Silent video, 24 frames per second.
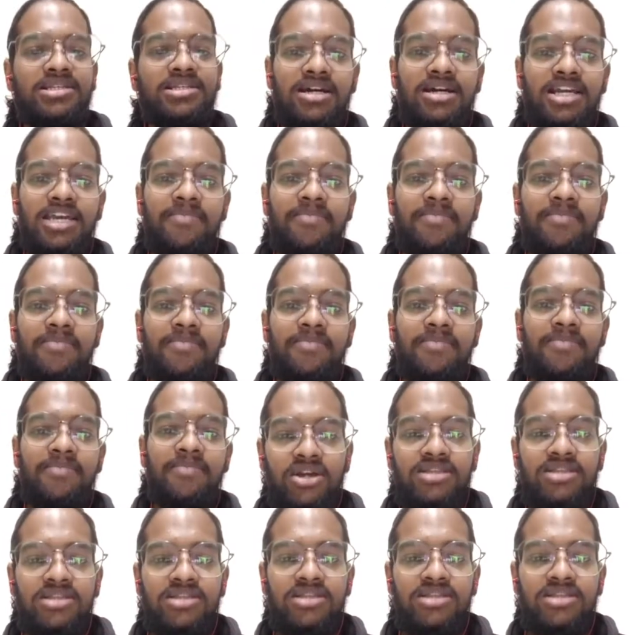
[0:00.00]
keep making
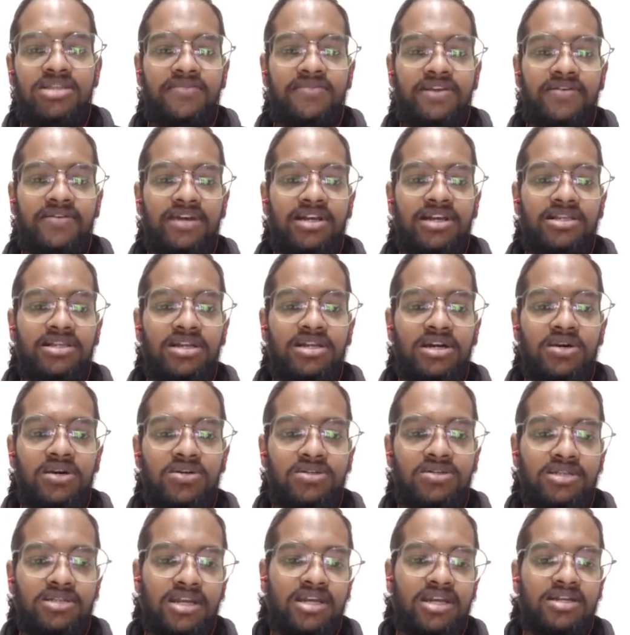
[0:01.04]
noises everywhere in the
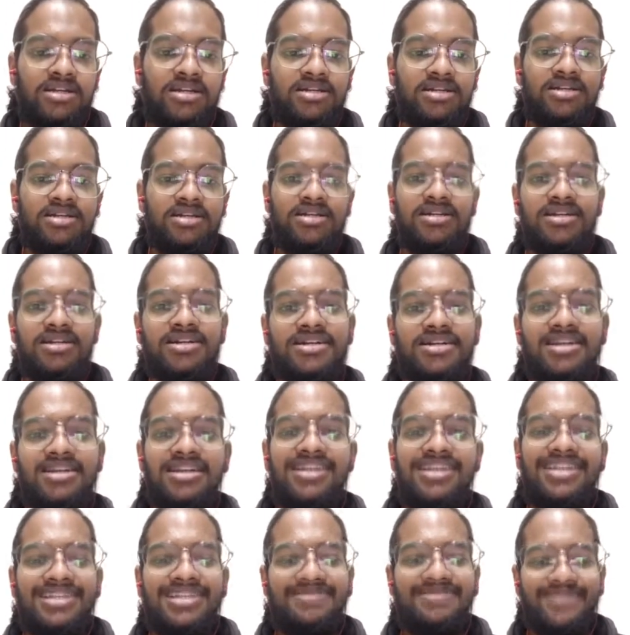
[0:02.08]
house and
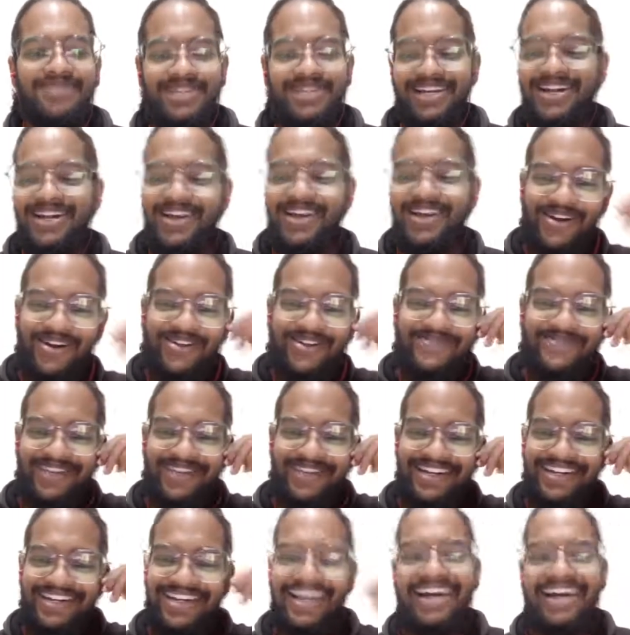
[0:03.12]
spitting around.
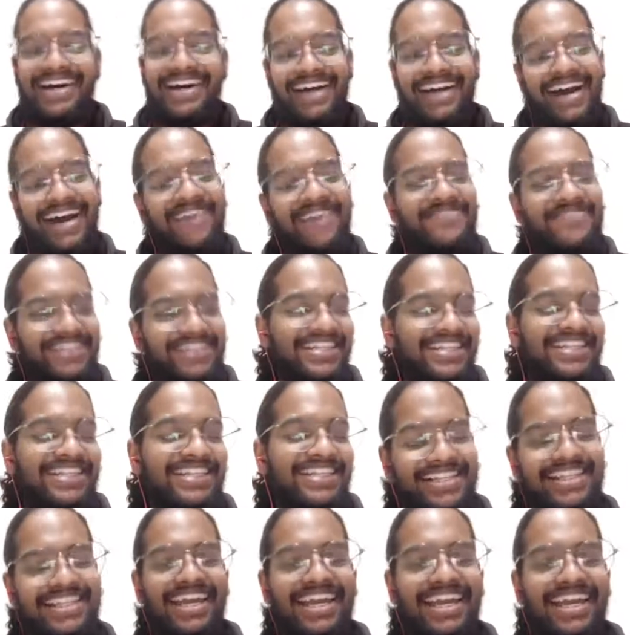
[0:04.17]
But yeah, after that
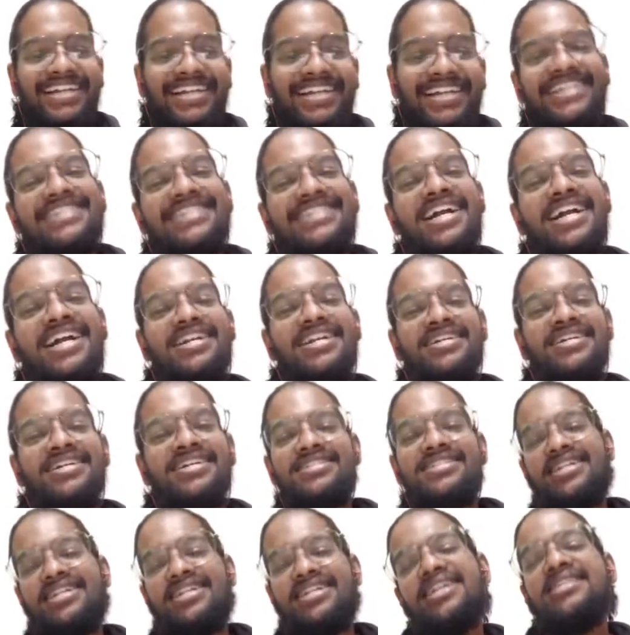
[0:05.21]
thing, they start
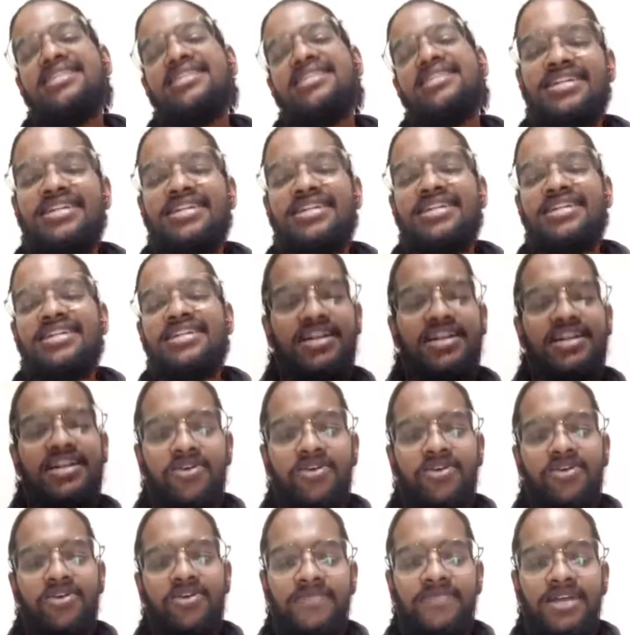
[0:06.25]
understanding. Yeah, this is a nice art
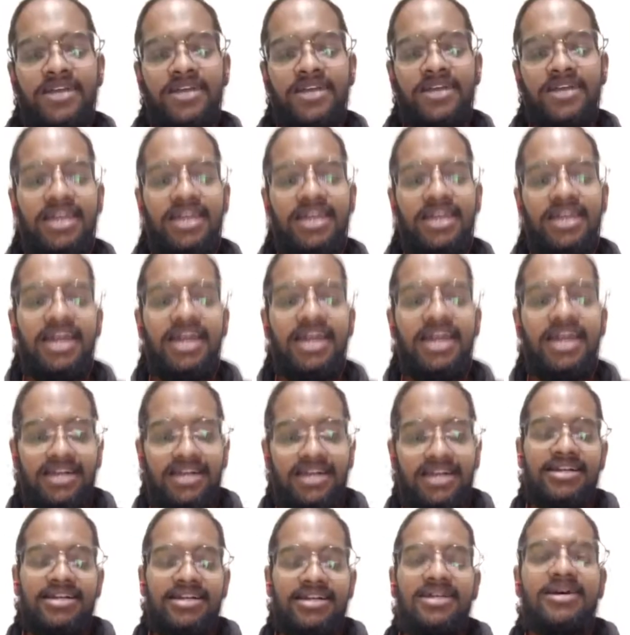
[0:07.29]
form, and
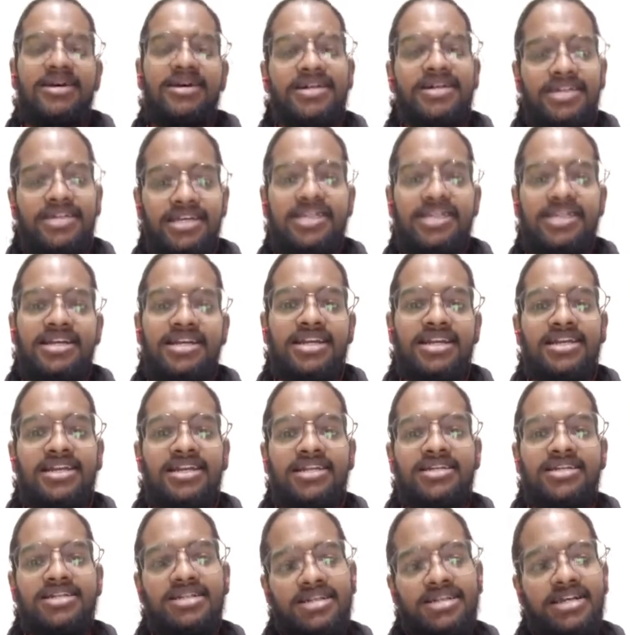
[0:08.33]

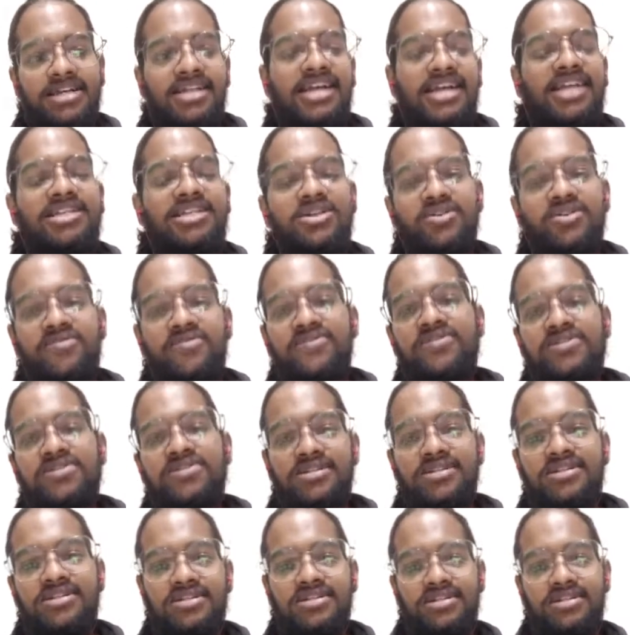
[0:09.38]
he has a good
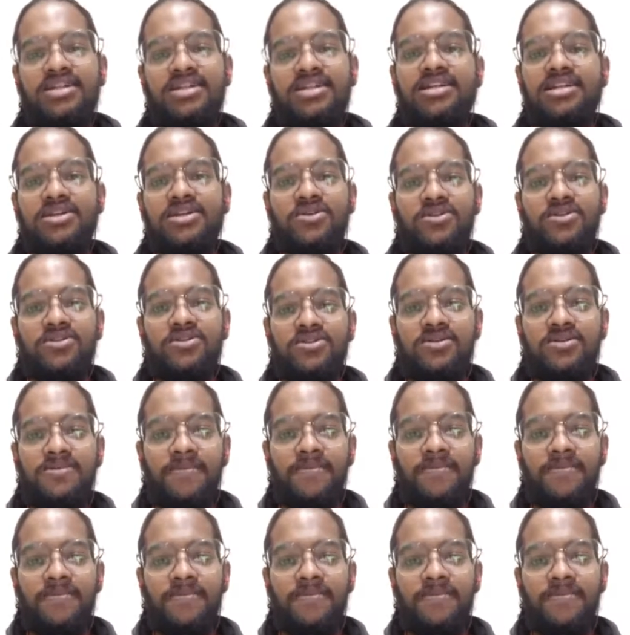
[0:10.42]
future in it also.